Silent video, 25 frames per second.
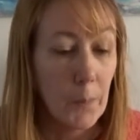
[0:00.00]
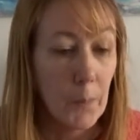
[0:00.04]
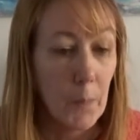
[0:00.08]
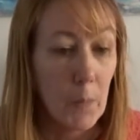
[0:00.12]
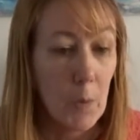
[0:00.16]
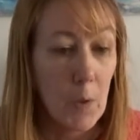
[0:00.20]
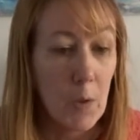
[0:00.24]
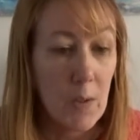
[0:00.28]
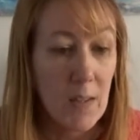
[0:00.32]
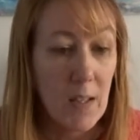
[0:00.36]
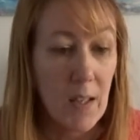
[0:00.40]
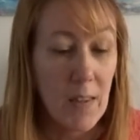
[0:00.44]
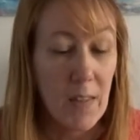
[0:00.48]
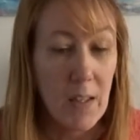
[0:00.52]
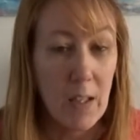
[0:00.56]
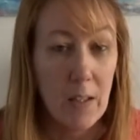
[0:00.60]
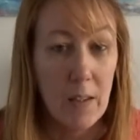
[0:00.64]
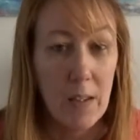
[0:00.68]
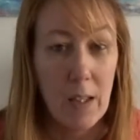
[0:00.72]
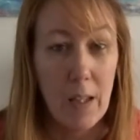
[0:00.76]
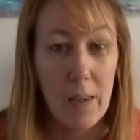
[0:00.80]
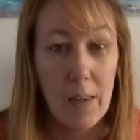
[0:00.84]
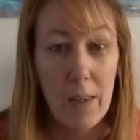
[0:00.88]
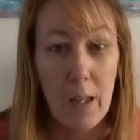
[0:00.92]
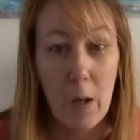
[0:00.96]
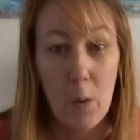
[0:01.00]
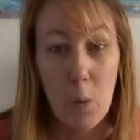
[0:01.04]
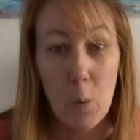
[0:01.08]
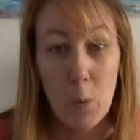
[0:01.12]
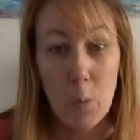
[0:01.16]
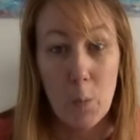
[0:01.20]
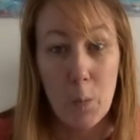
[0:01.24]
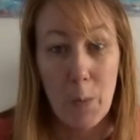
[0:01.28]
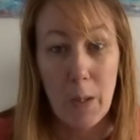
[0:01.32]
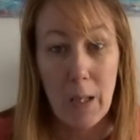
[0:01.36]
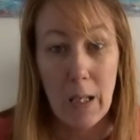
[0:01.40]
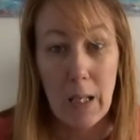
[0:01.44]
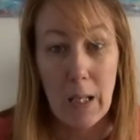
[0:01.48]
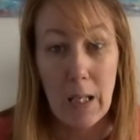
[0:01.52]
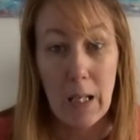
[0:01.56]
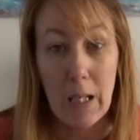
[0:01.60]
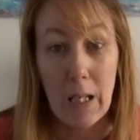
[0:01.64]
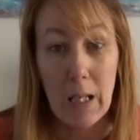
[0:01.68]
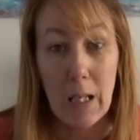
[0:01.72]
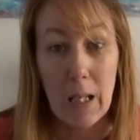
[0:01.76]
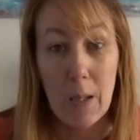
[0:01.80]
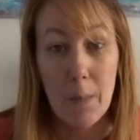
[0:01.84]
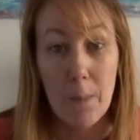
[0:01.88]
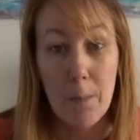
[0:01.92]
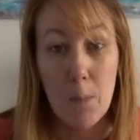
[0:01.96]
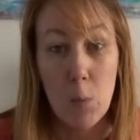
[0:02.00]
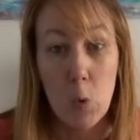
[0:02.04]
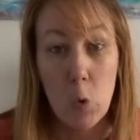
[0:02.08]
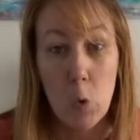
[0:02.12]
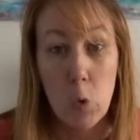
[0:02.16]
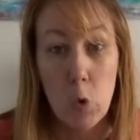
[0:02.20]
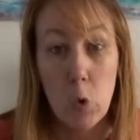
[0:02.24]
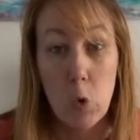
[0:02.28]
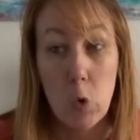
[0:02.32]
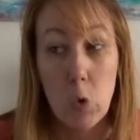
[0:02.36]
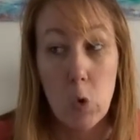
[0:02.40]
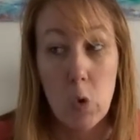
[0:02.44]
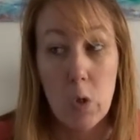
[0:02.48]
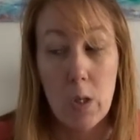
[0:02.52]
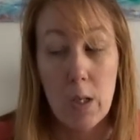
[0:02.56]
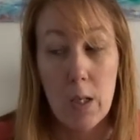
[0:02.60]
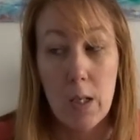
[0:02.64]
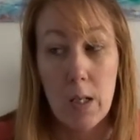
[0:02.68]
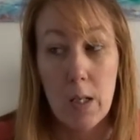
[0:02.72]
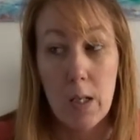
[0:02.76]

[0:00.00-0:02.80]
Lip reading: because I think then there would be more